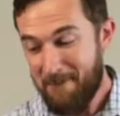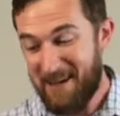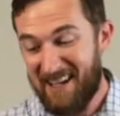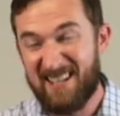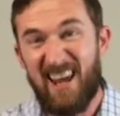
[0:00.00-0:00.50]

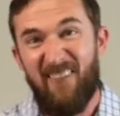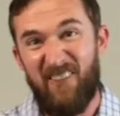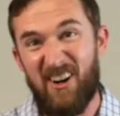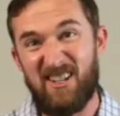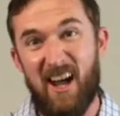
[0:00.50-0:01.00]
Because
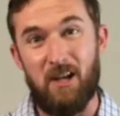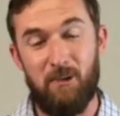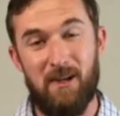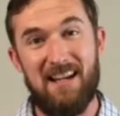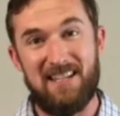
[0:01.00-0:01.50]
first God
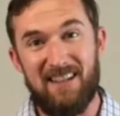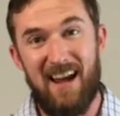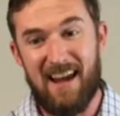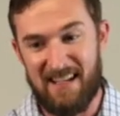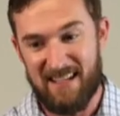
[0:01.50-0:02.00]
creates
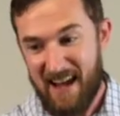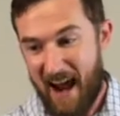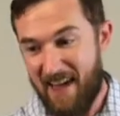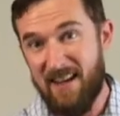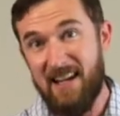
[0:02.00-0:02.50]
light,
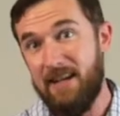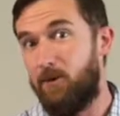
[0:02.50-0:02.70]
and then he